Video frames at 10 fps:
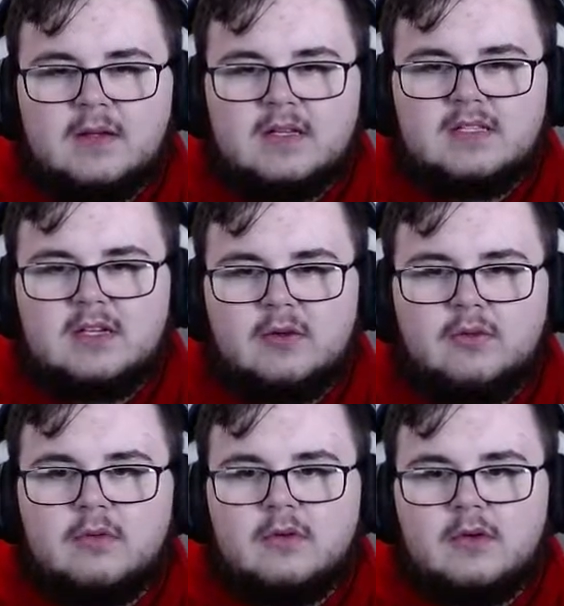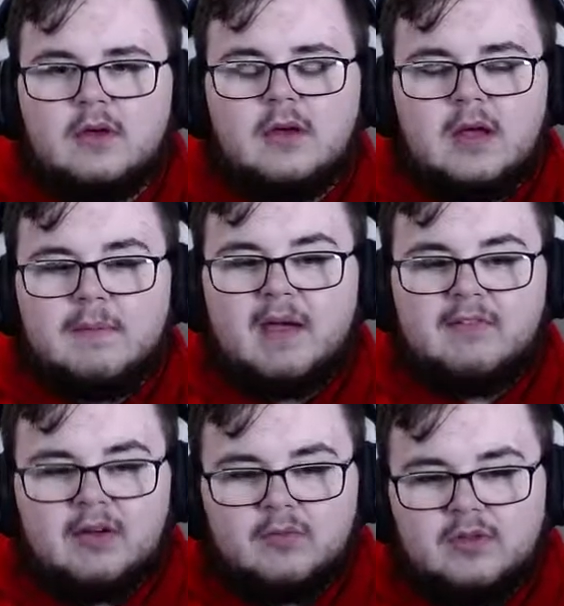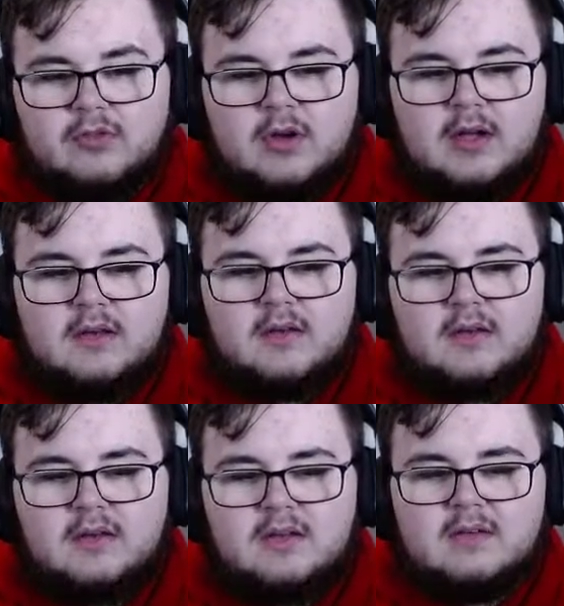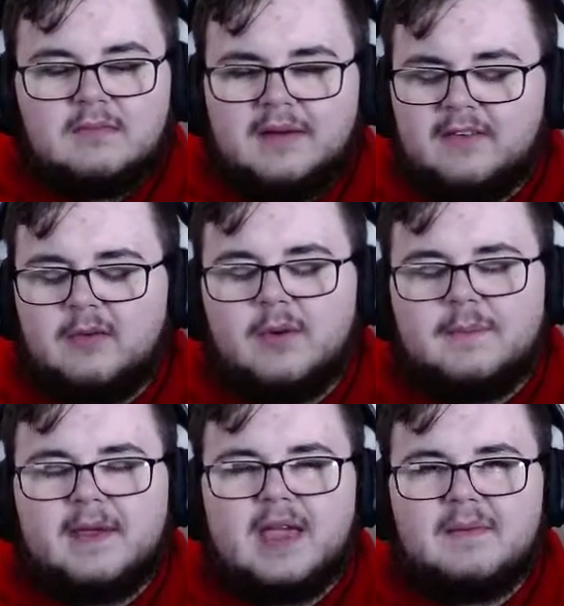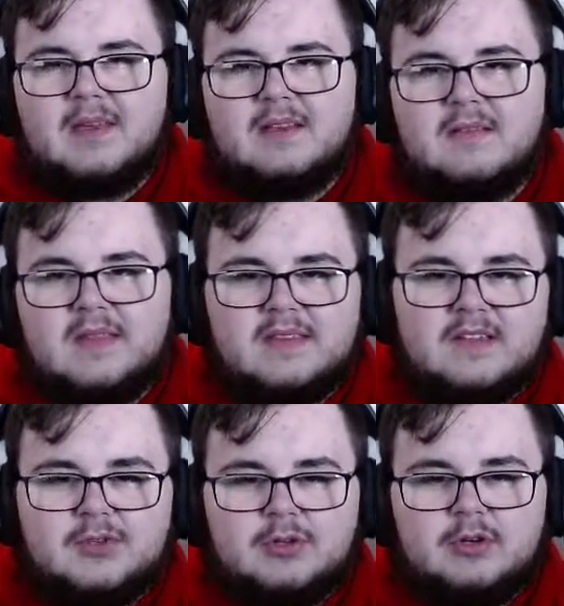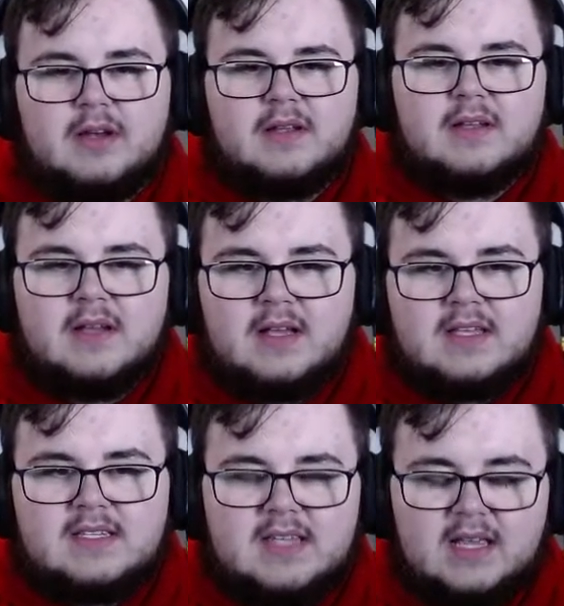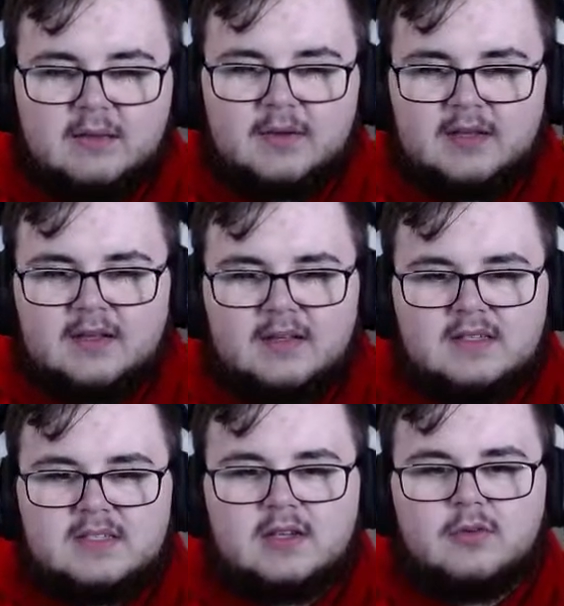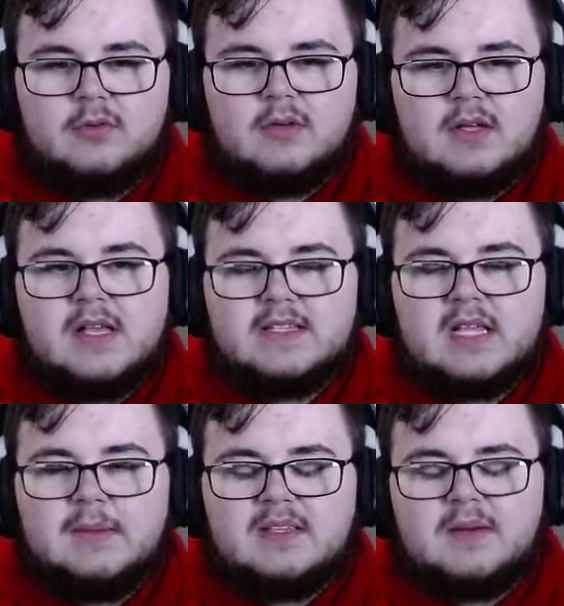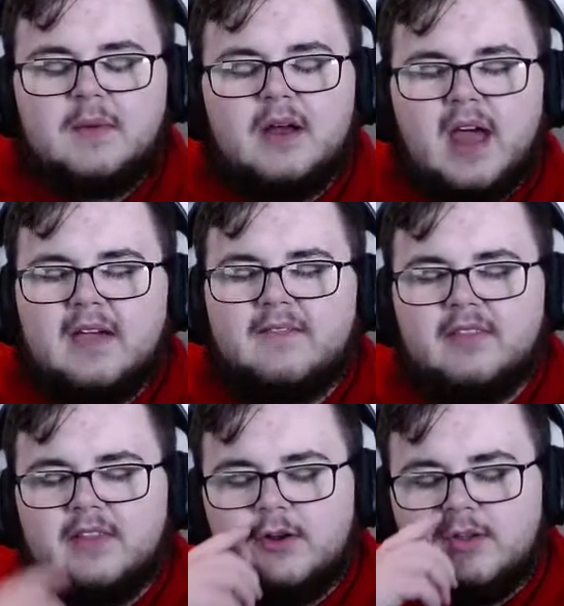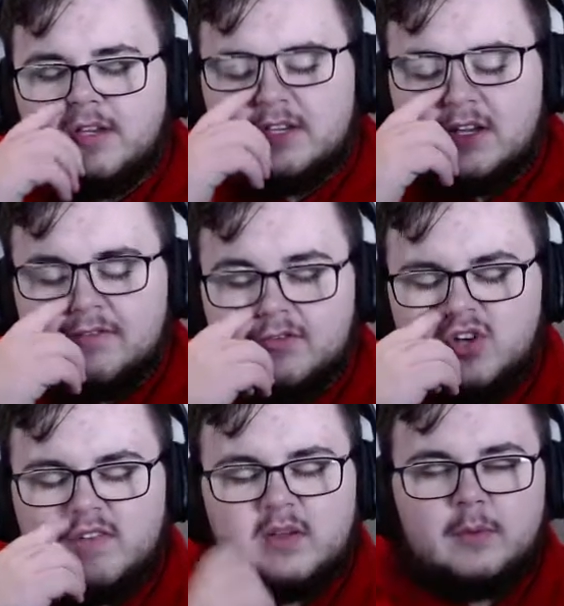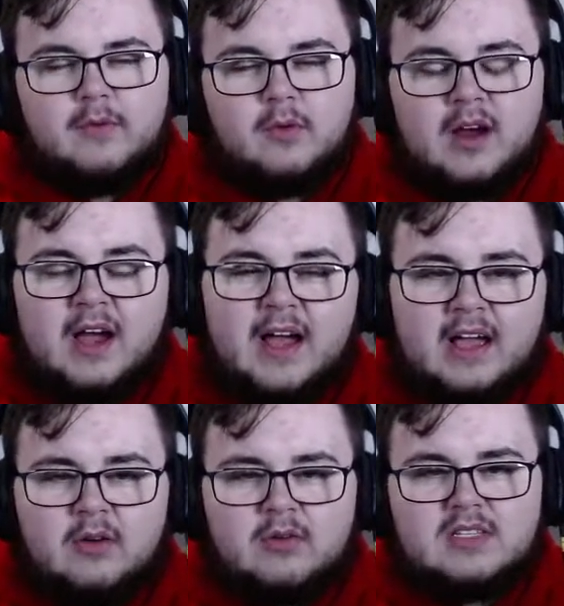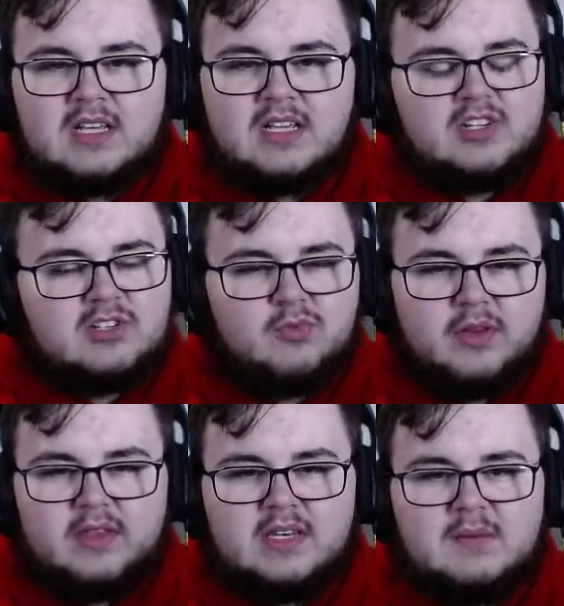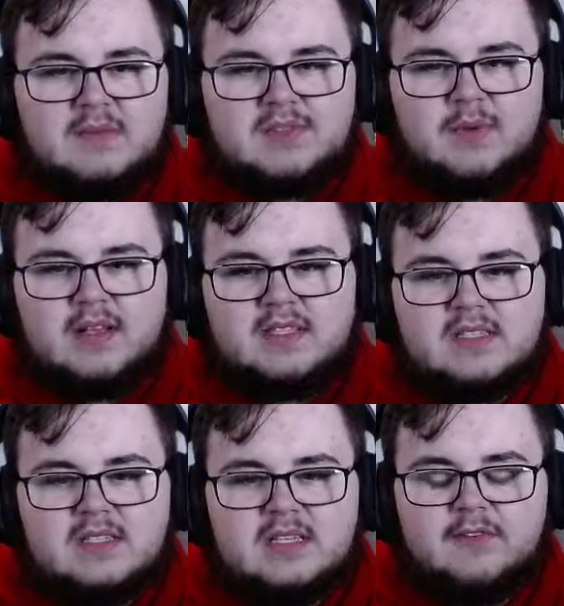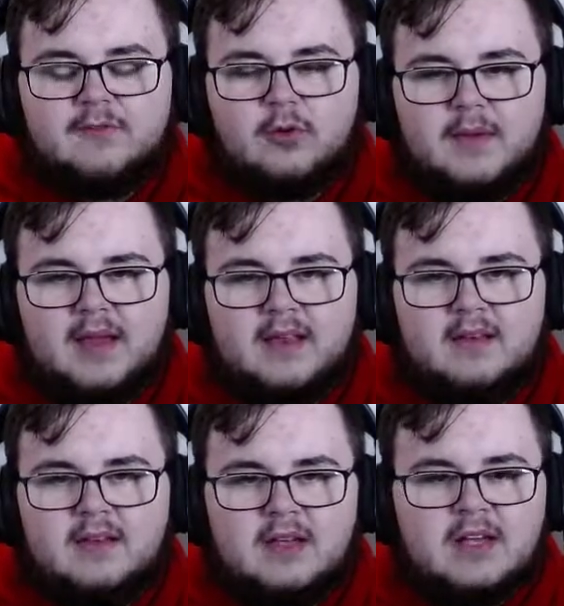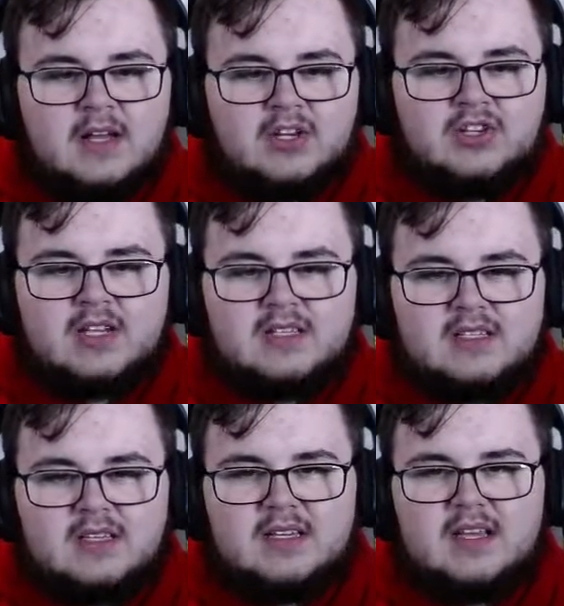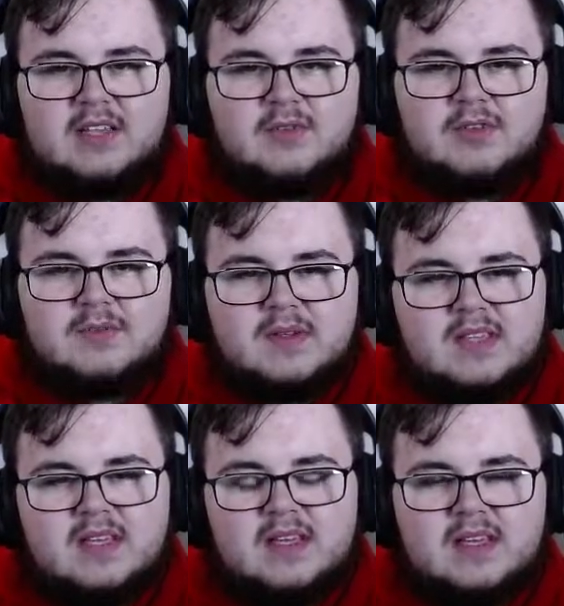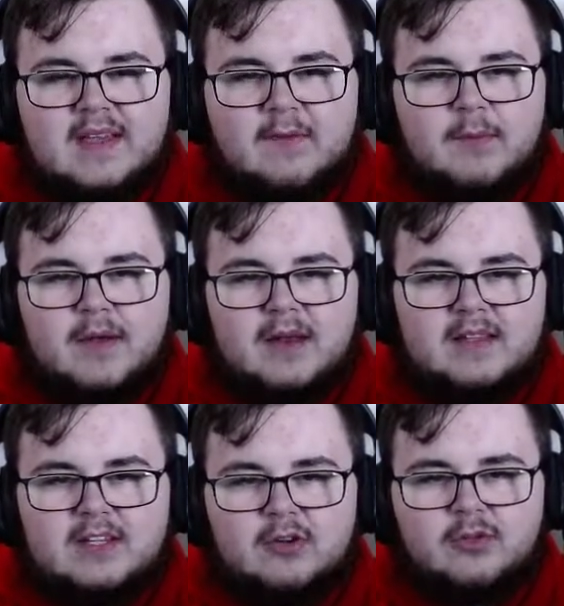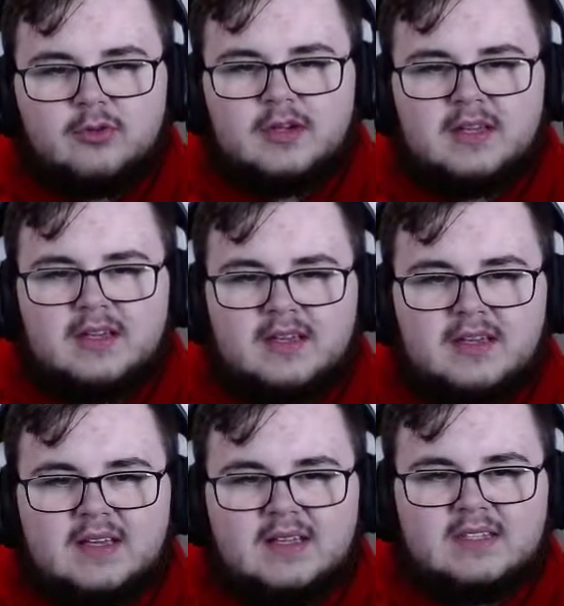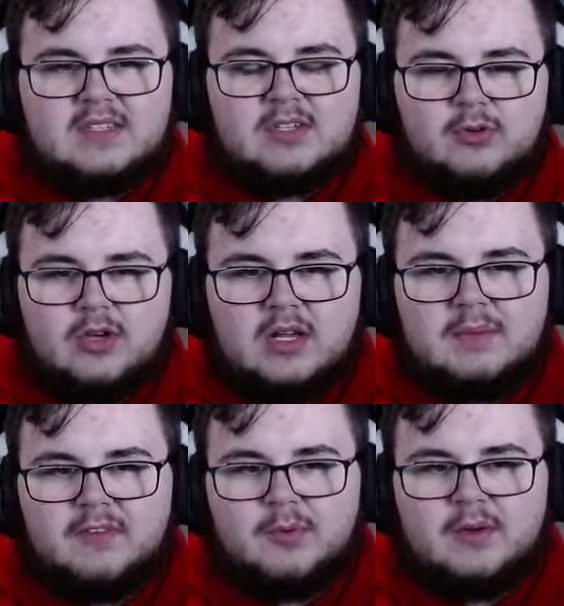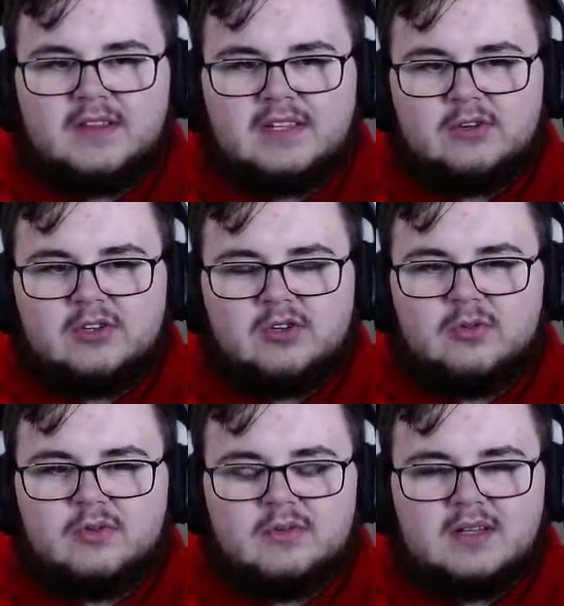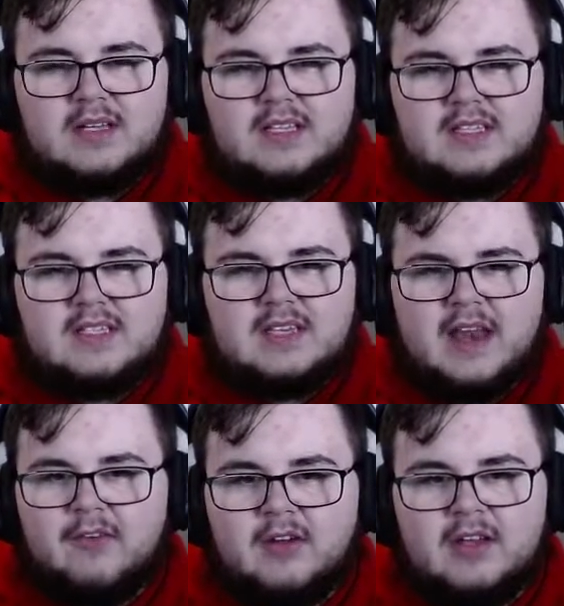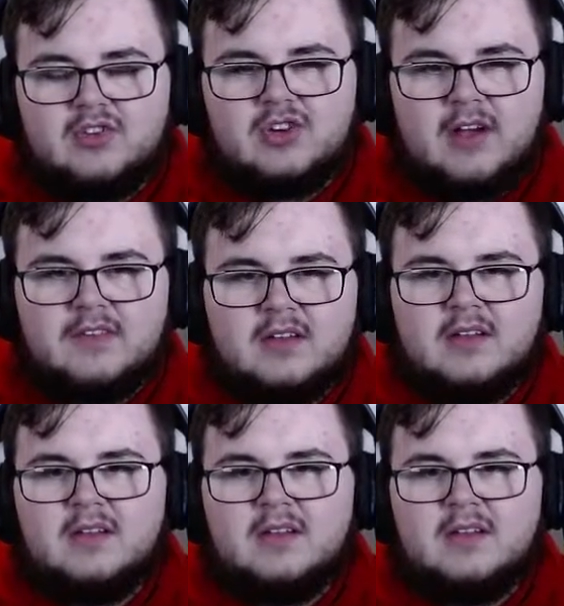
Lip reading: So my round 1 threat, my round 1 pick, I mean, that's also a threat, Celebi. So Celebi is a mon I've literally never drafted before. I always think it's just one of the dumbest mons in the format. Just because it's one of those ones that if you put it in tier 3, it's too good, but if you put it in tier 2, it's never going to get drafted.